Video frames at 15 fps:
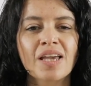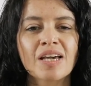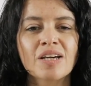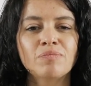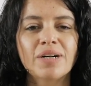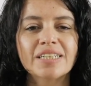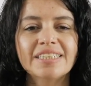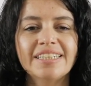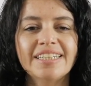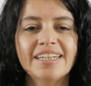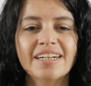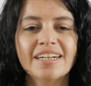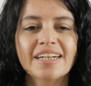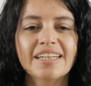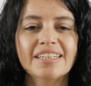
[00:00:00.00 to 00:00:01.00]
But
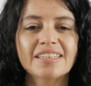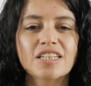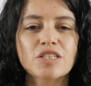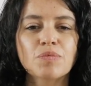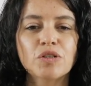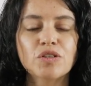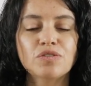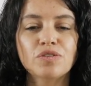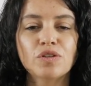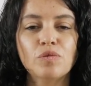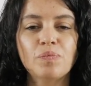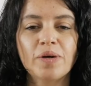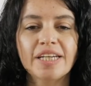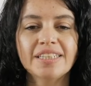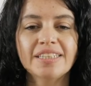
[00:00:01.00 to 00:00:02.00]
here, in this beautiful
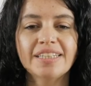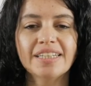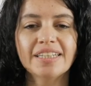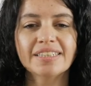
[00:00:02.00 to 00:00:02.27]
painting